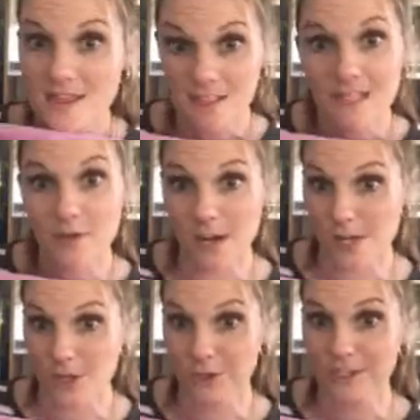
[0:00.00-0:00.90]
This is what I
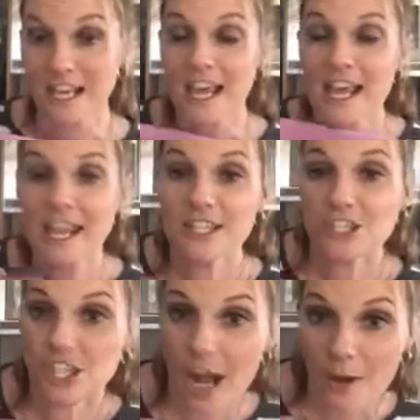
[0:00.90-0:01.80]
use. In the
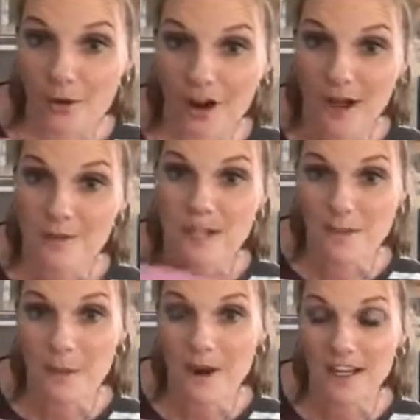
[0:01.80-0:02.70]
shower, I will
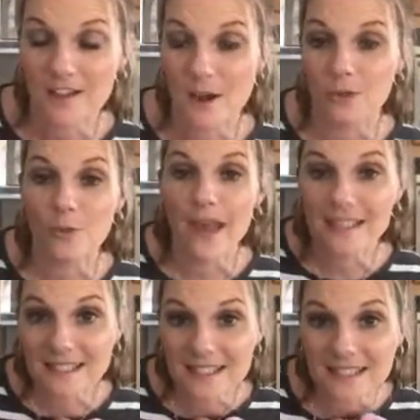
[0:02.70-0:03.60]
get my body cloth
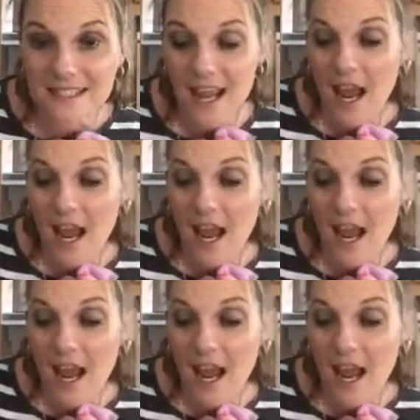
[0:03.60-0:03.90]
wet.